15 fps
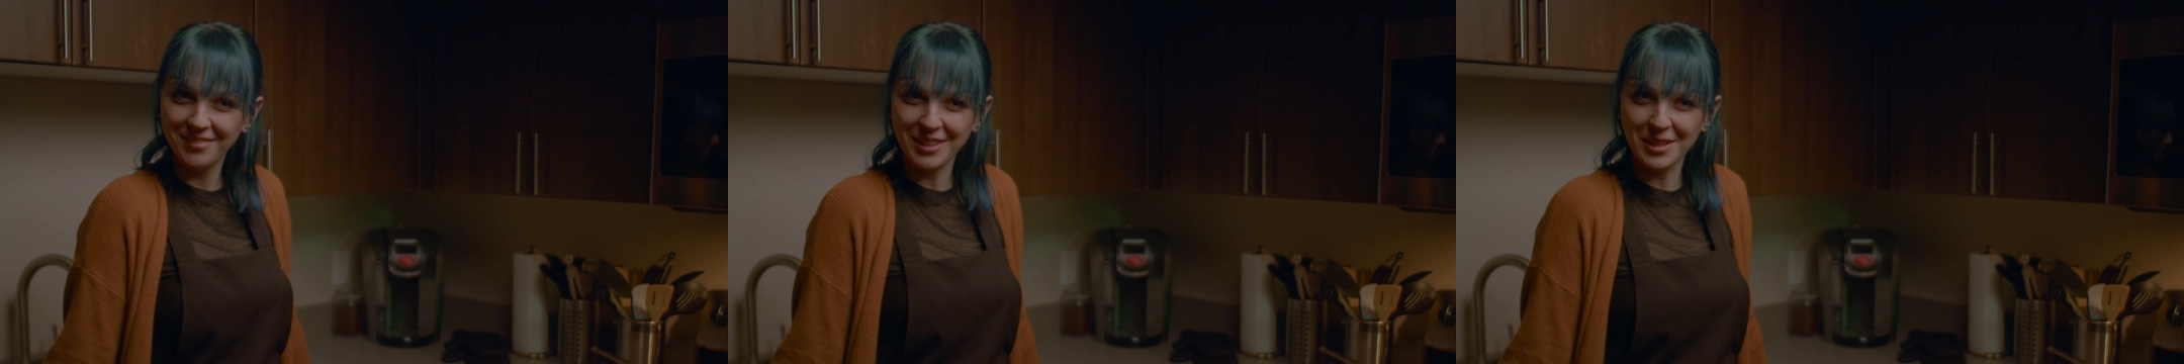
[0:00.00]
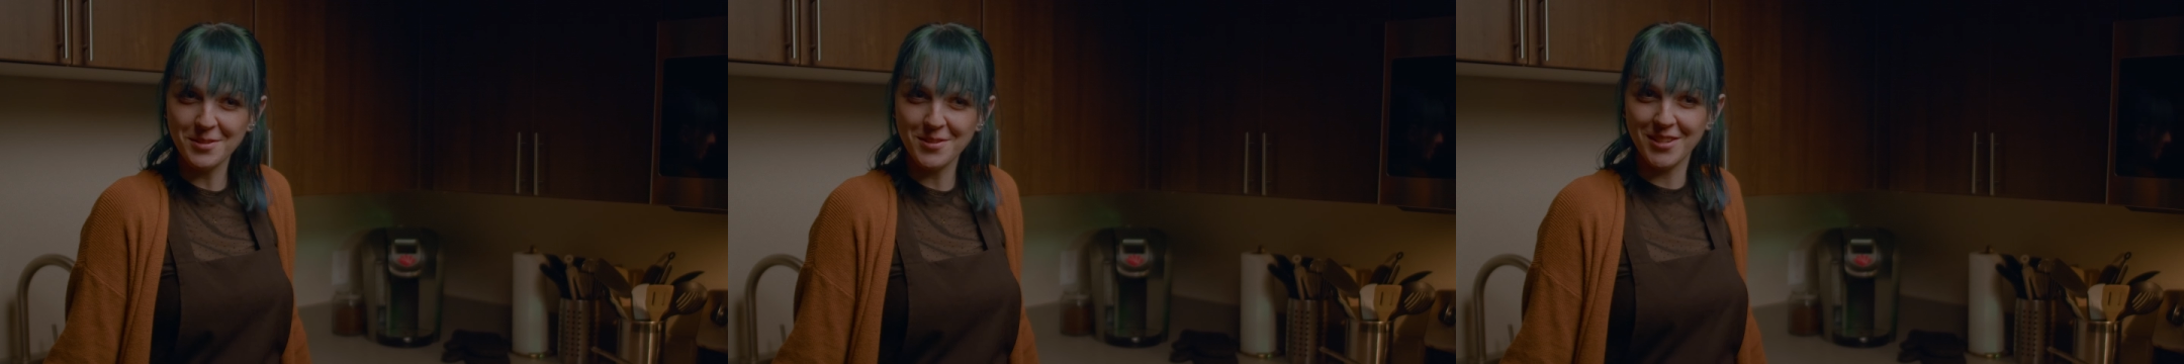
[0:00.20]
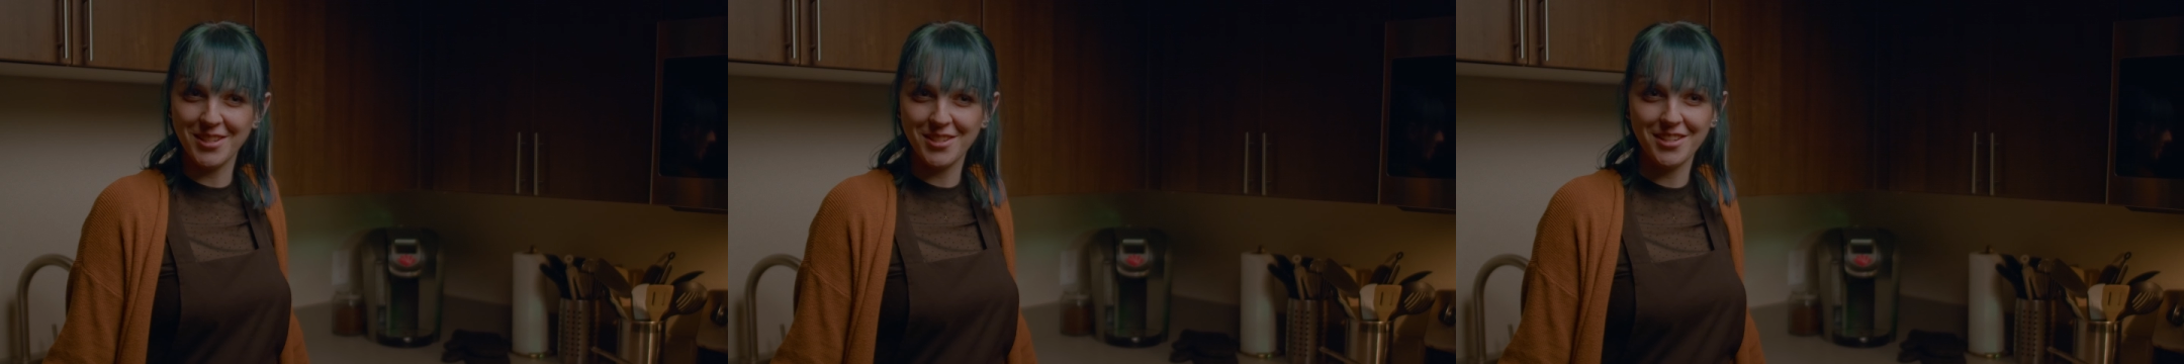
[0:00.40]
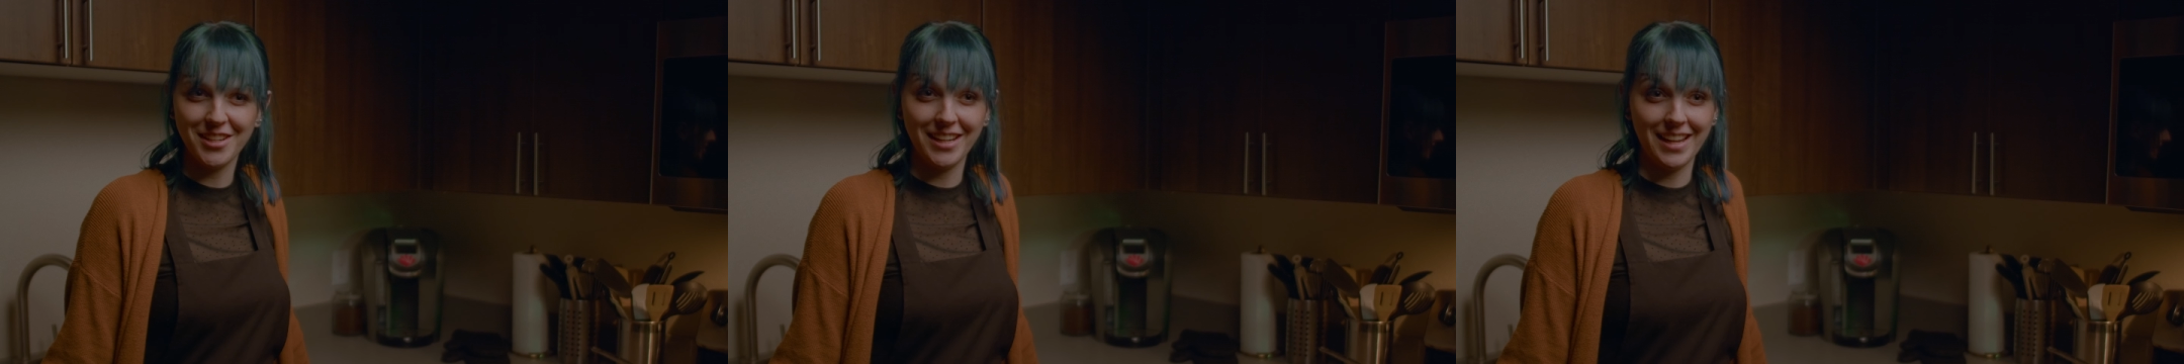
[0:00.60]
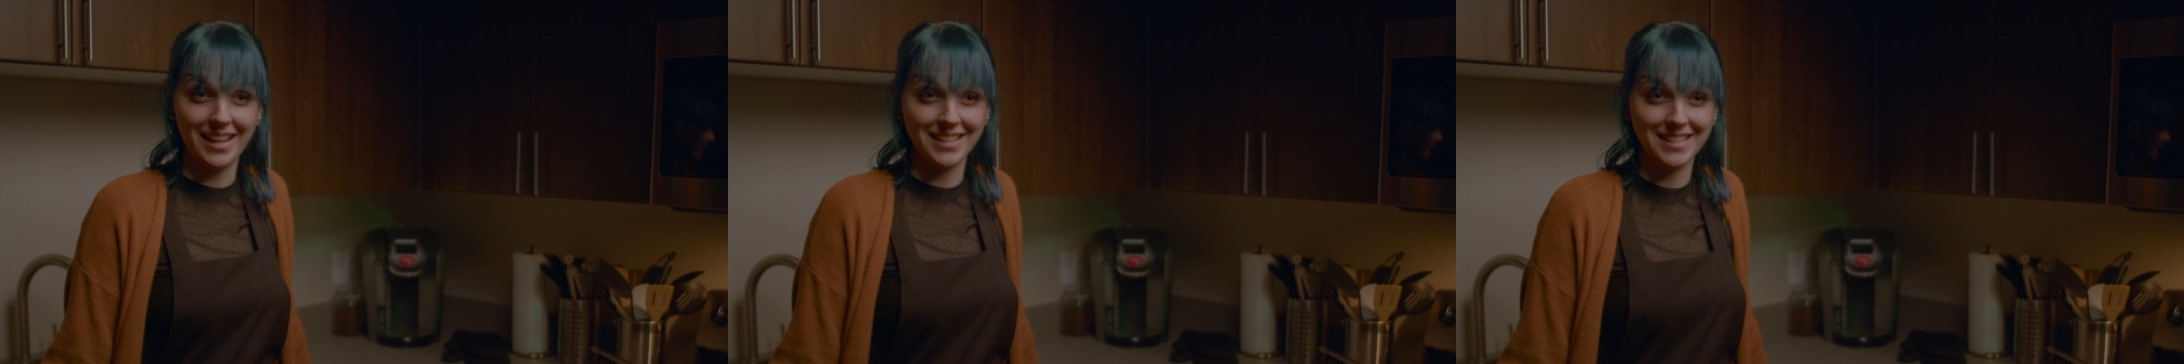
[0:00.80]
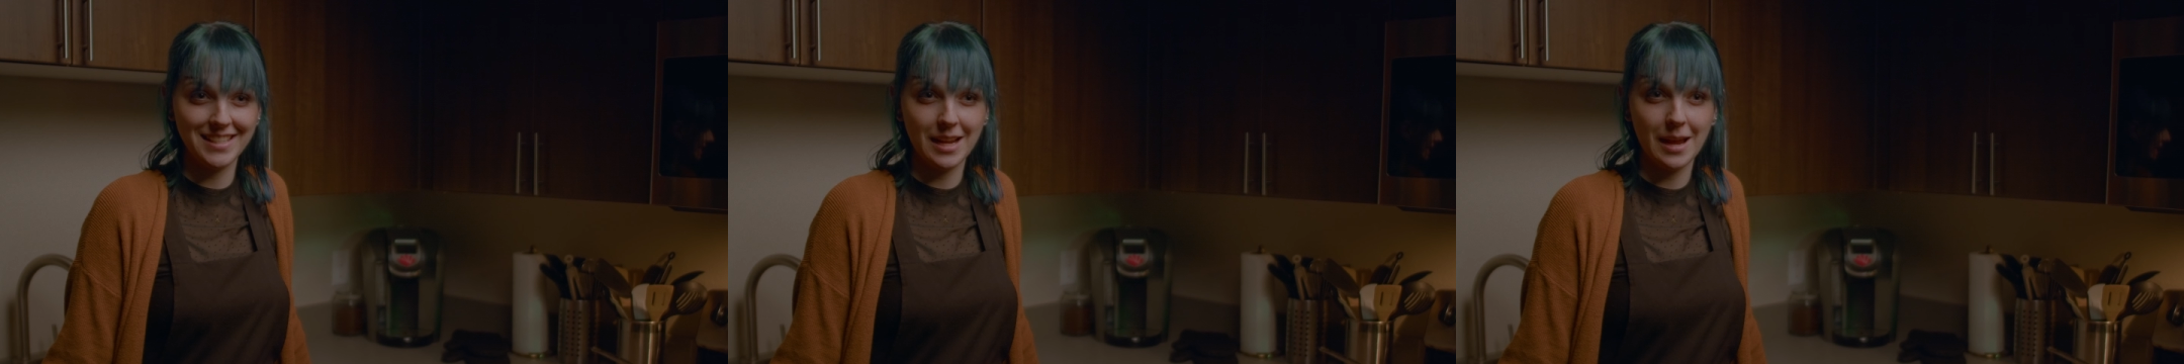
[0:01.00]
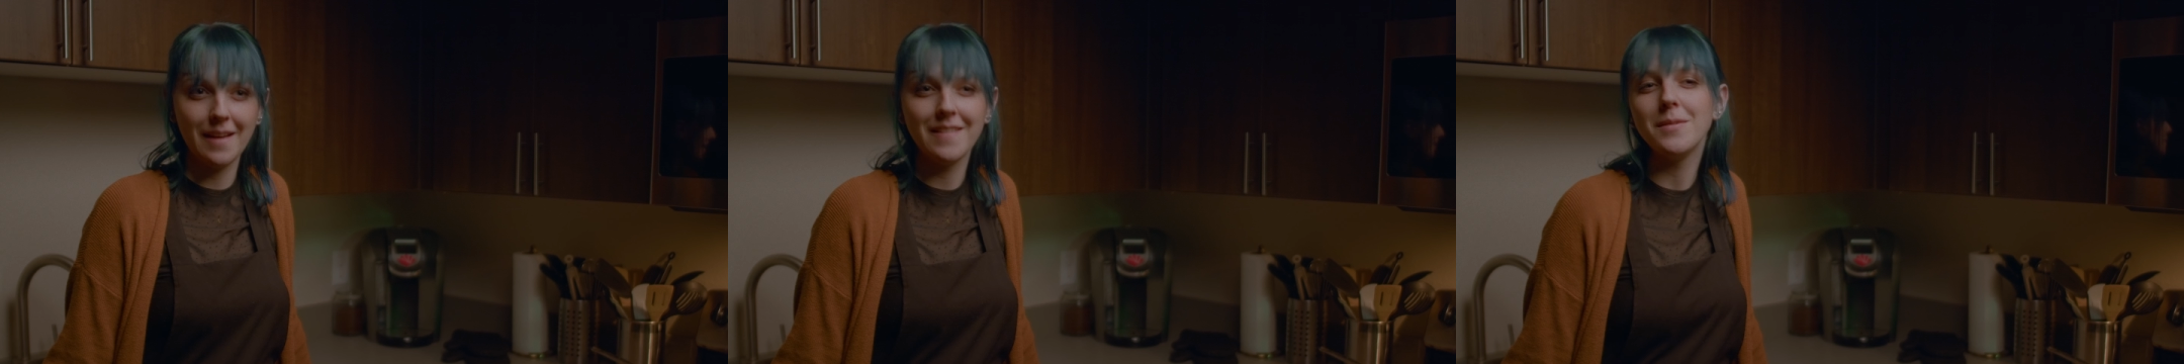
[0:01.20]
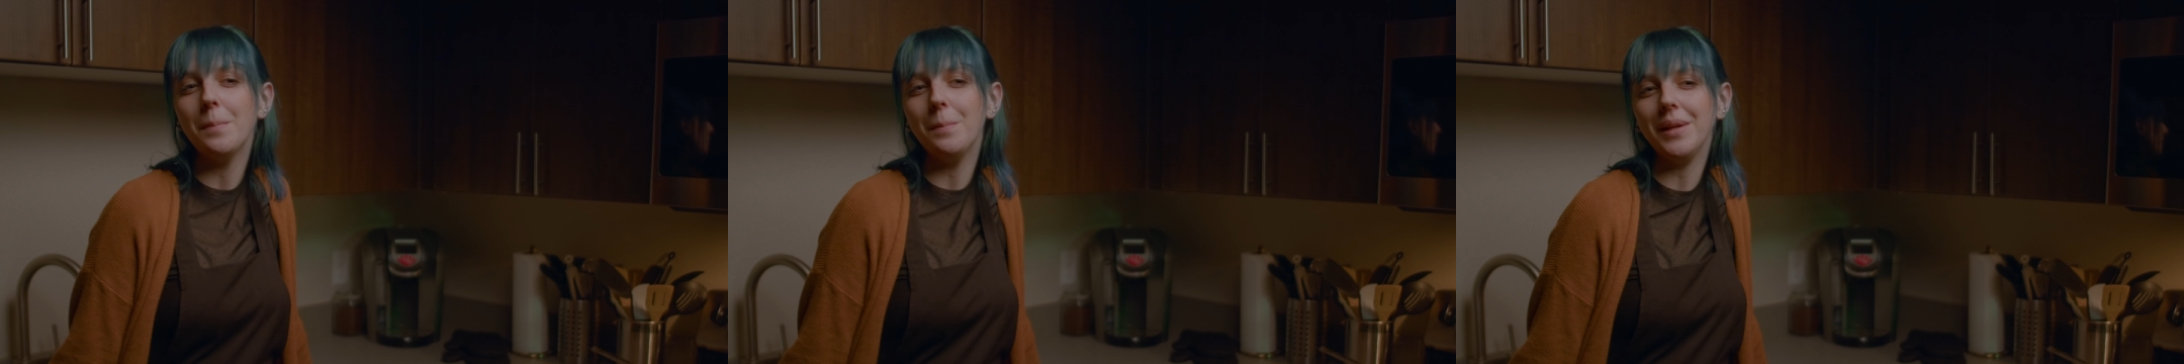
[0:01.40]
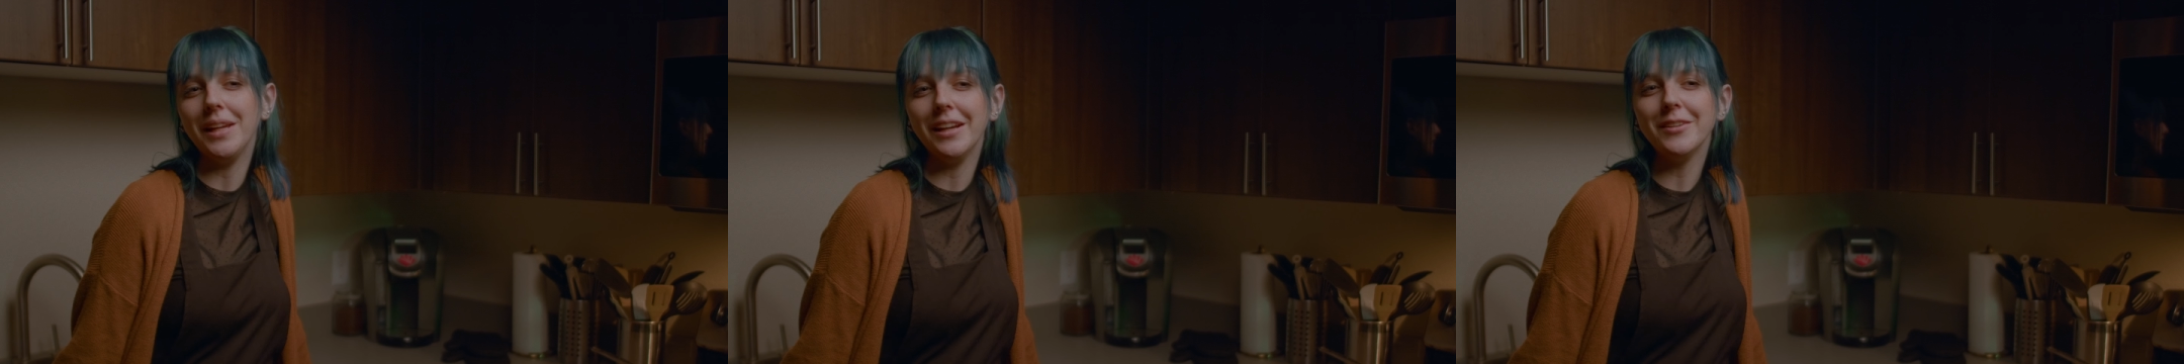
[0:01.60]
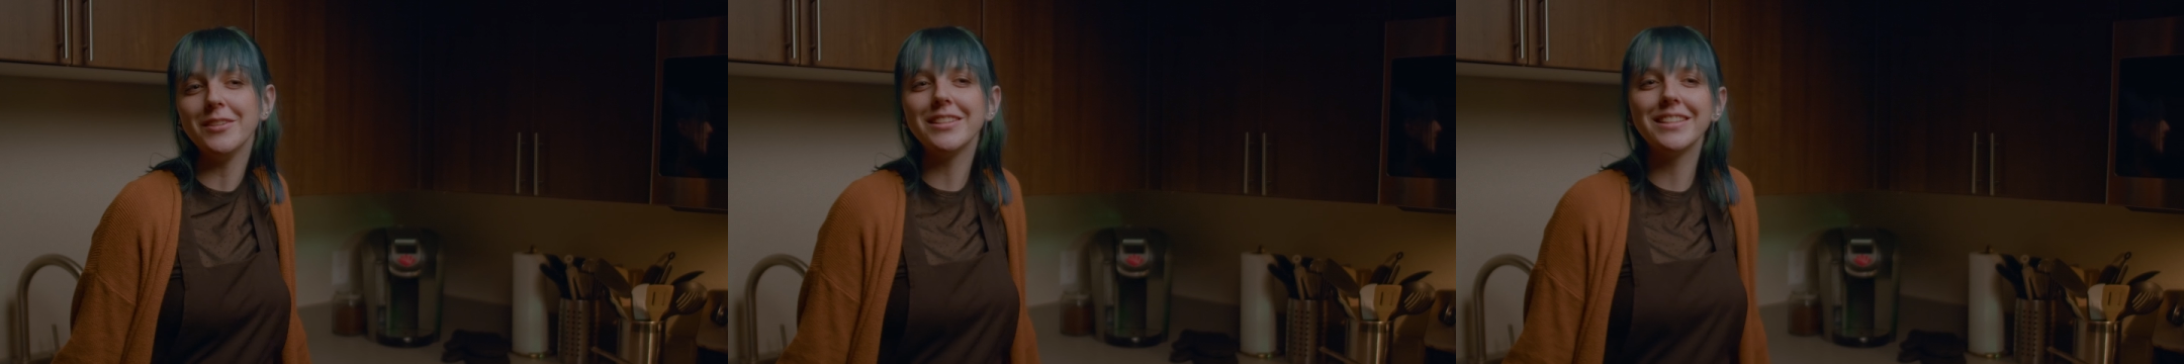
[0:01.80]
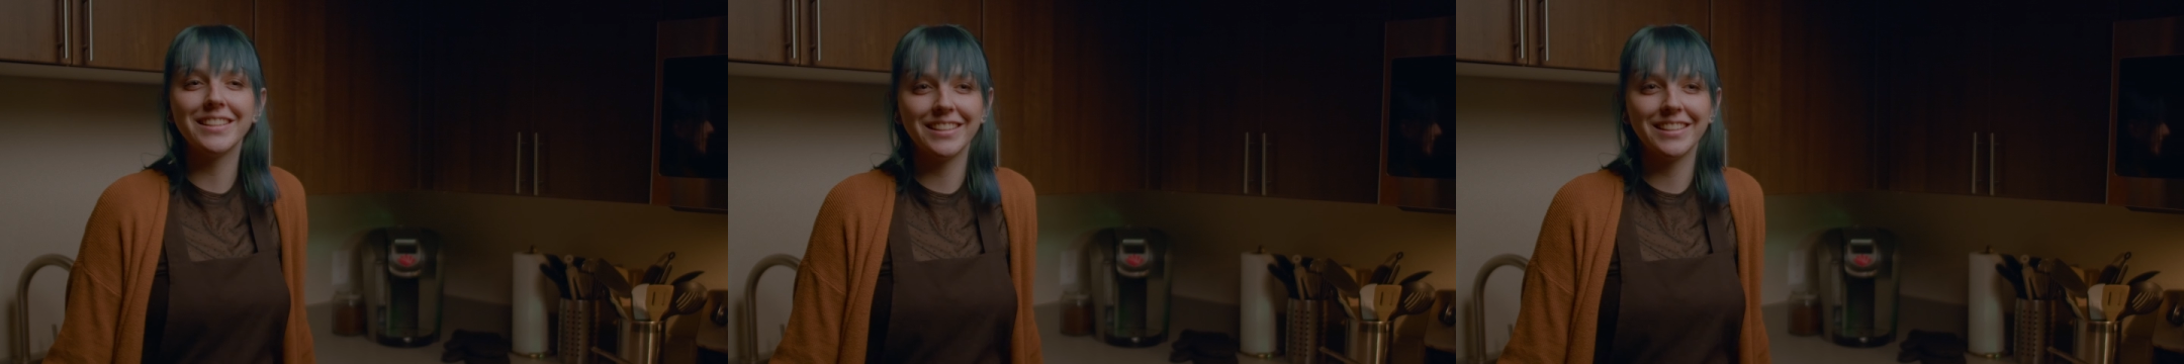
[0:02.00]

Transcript: You wouldn't try to ask me out?